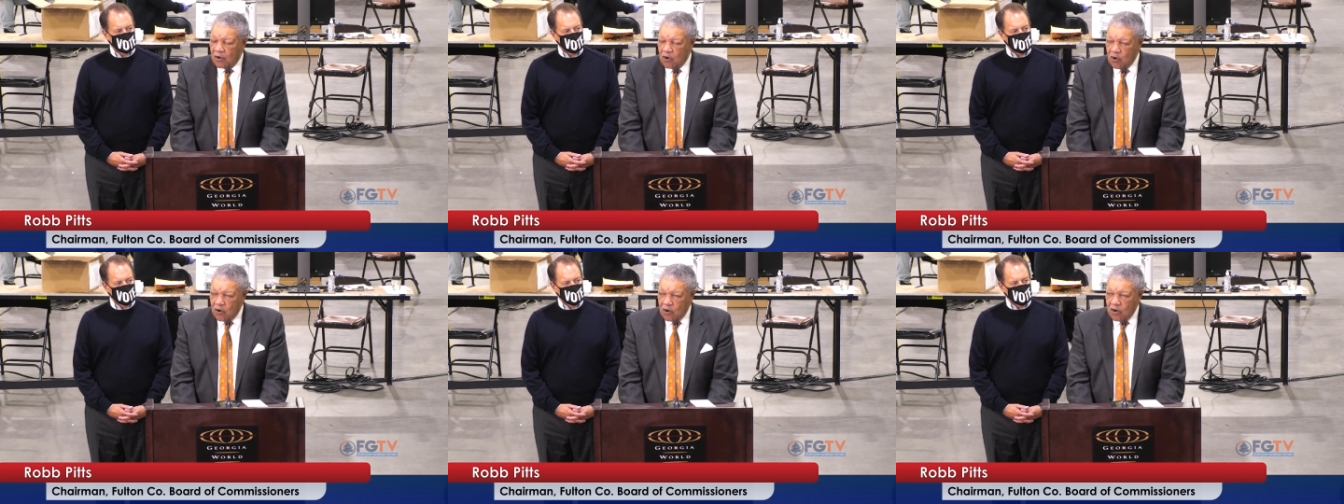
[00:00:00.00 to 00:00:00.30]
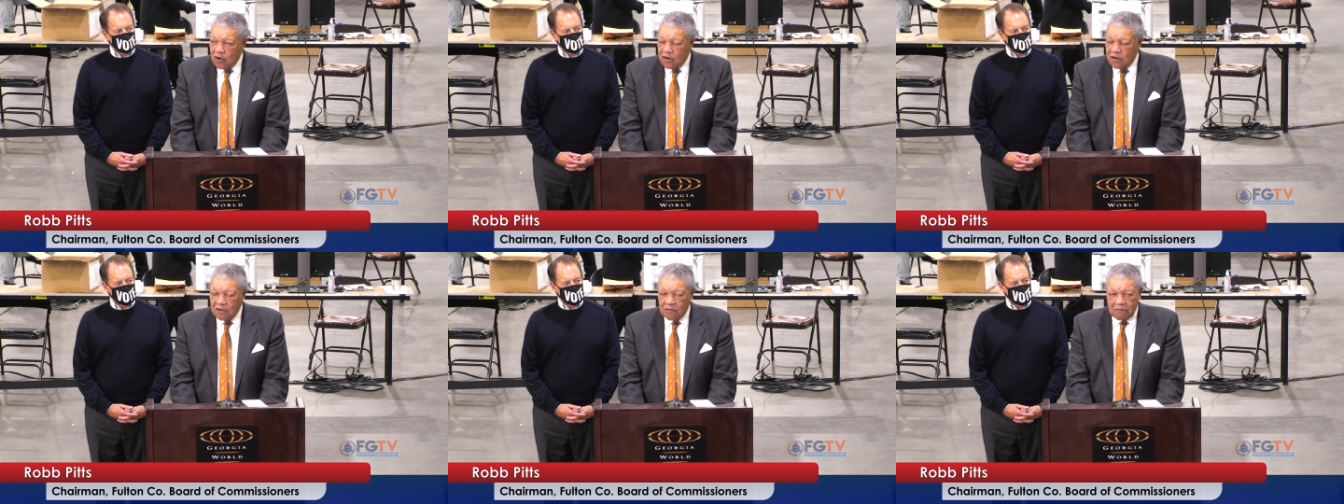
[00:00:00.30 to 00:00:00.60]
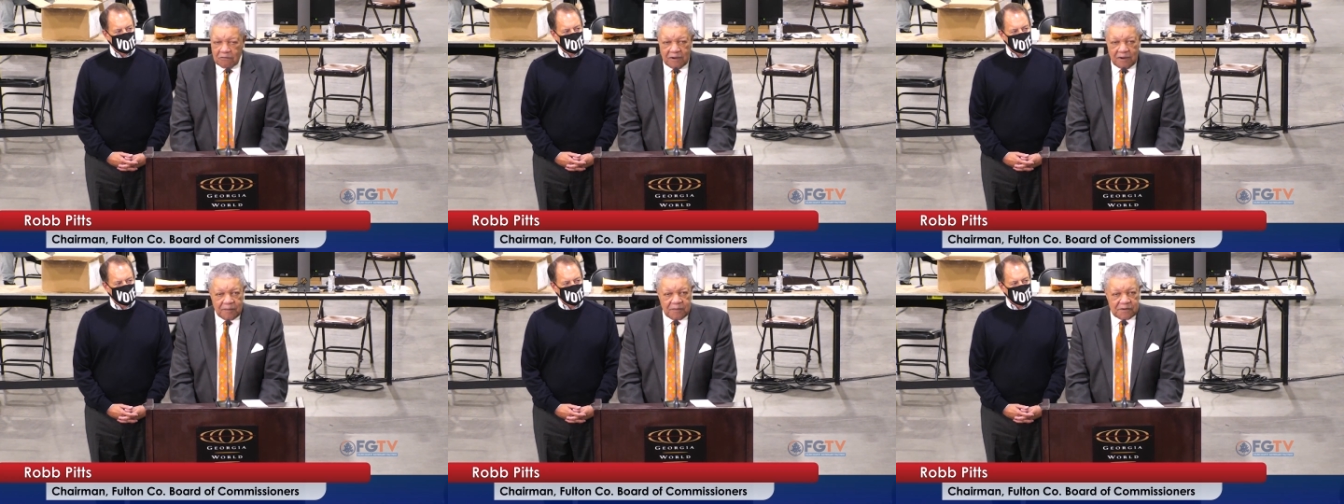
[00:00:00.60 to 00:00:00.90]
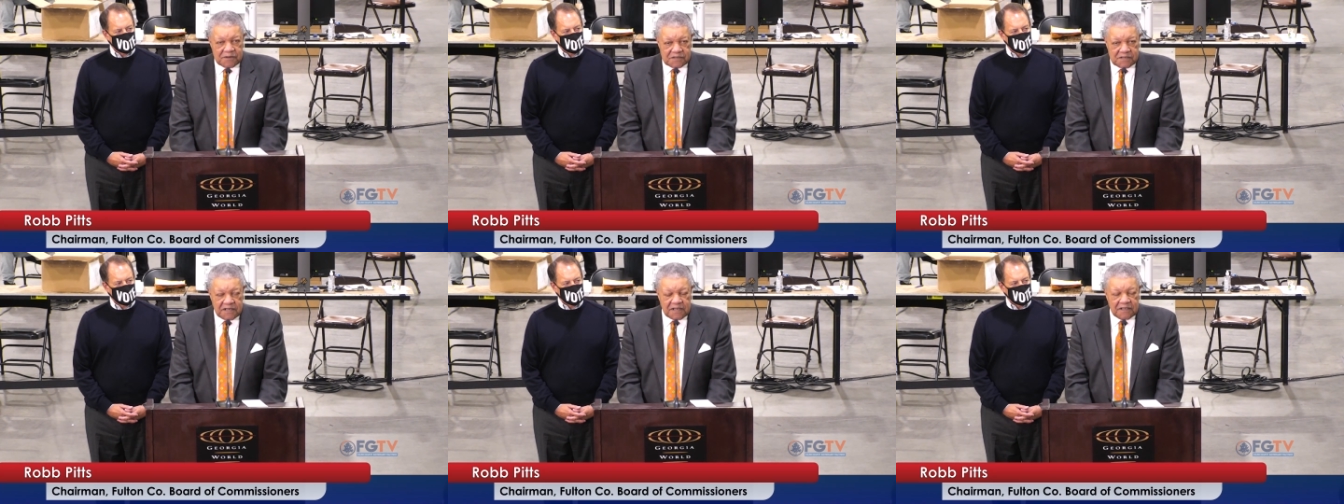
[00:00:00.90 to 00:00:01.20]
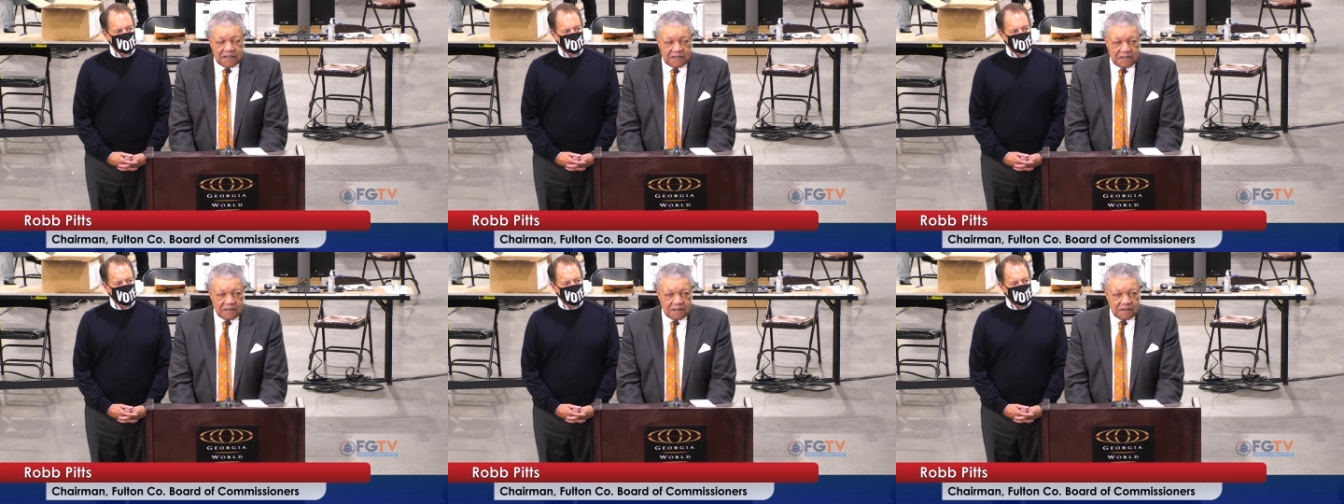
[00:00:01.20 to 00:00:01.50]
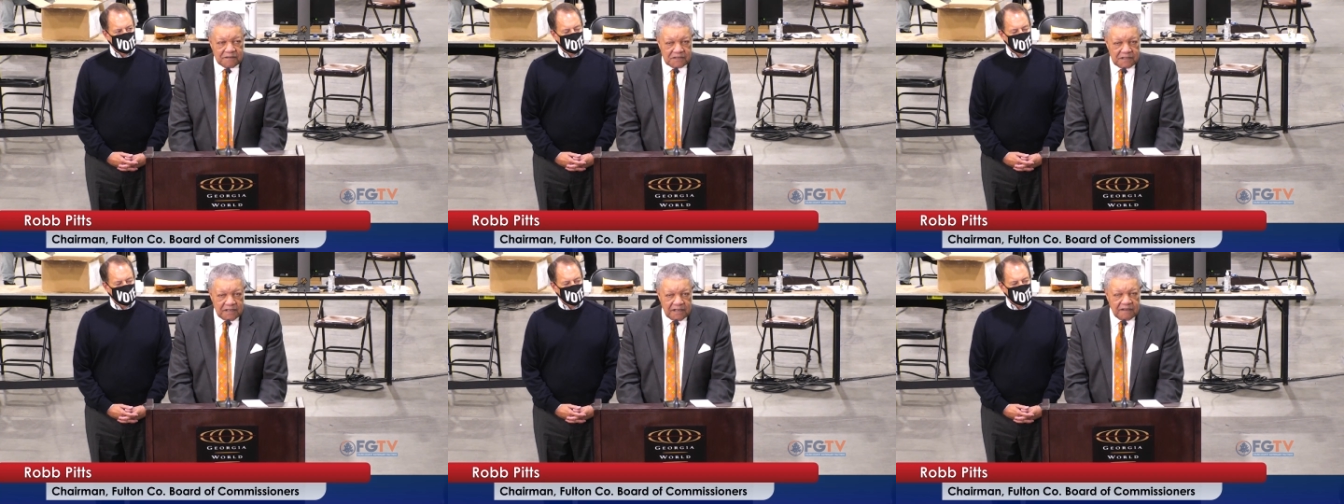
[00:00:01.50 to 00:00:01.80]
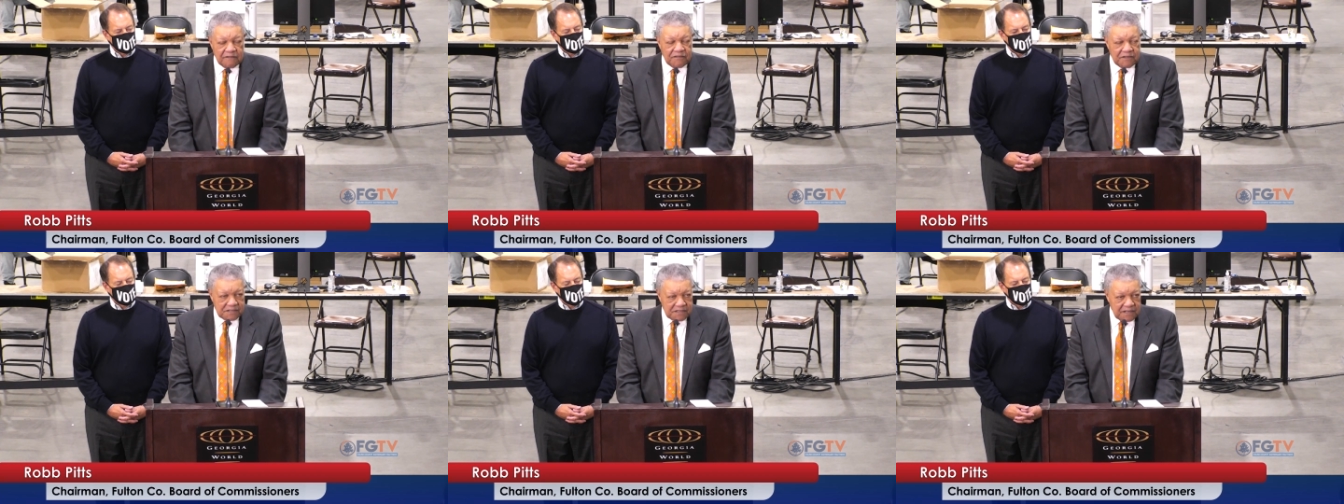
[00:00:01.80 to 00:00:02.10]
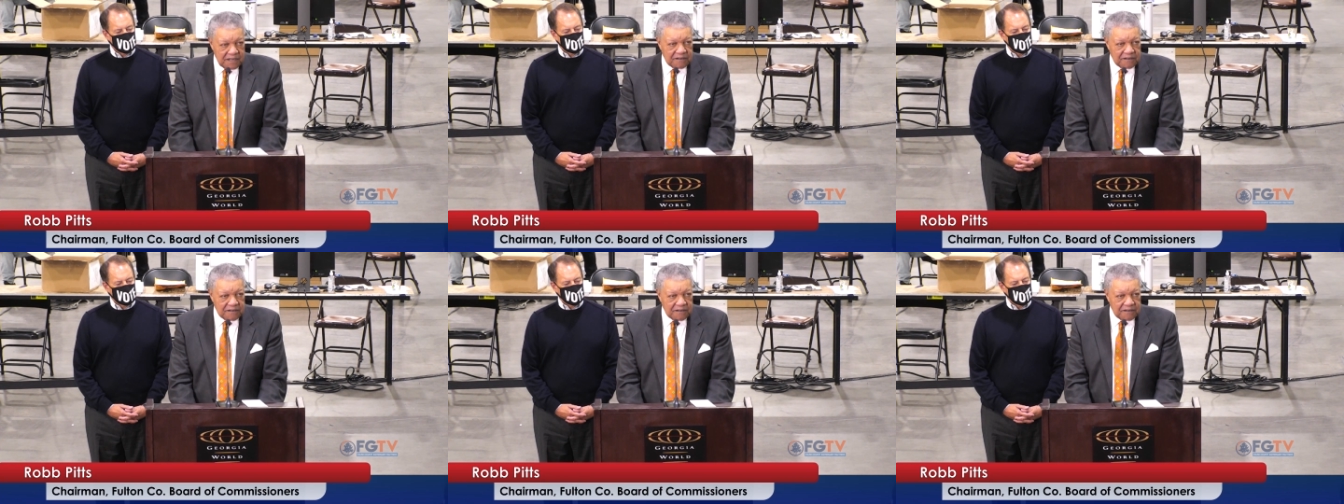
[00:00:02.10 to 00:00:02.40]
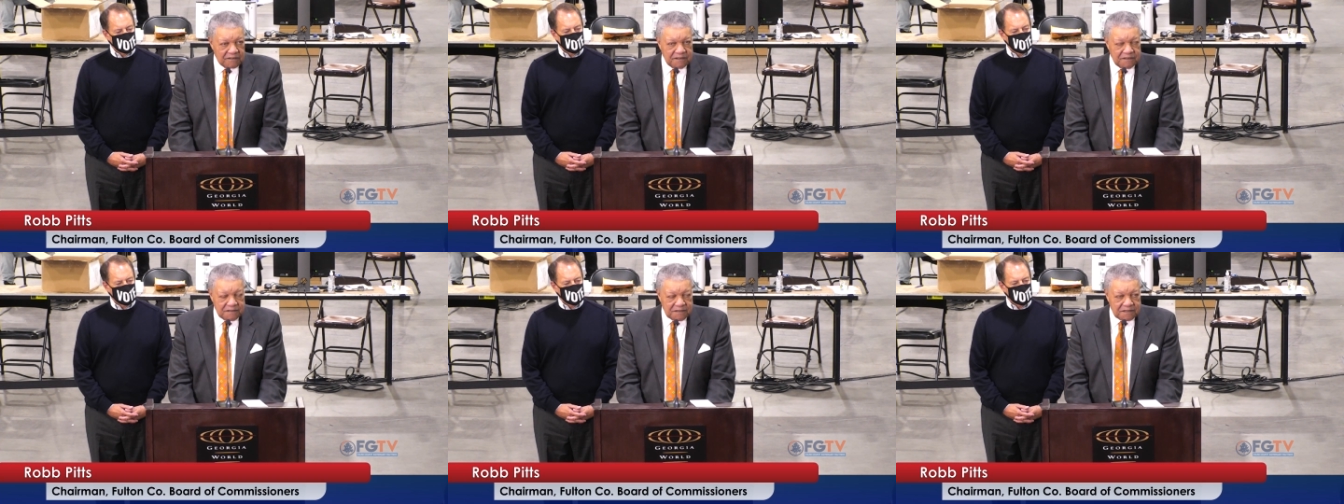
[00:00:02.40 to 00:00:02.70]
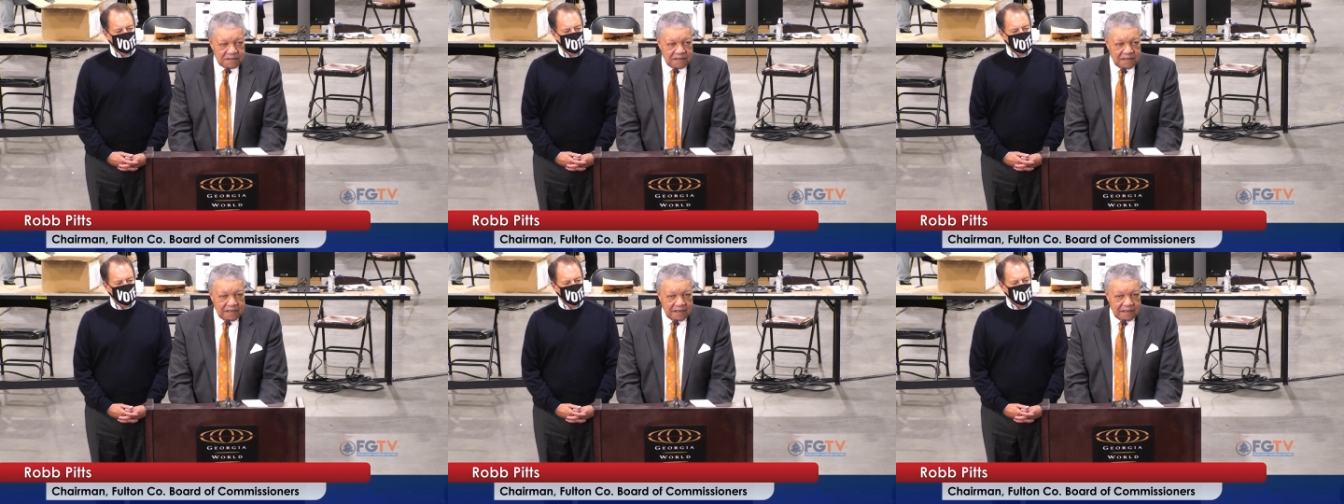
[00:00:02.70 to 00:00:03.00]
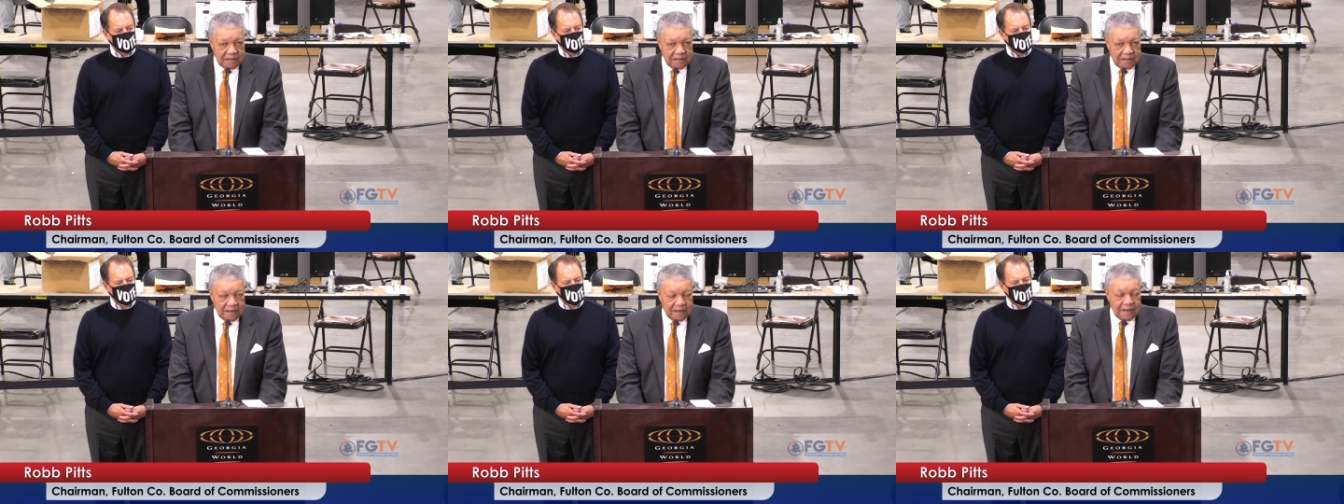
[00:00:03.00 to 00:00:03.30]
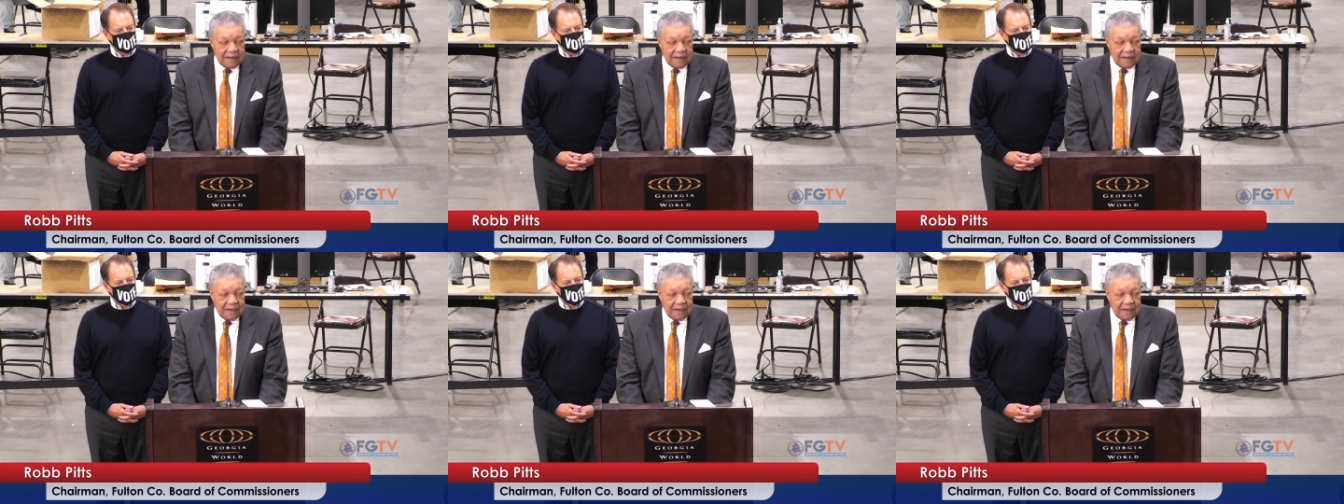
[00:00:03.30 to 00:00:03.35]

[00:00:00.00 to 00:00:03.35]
or representatives of the Secretary of State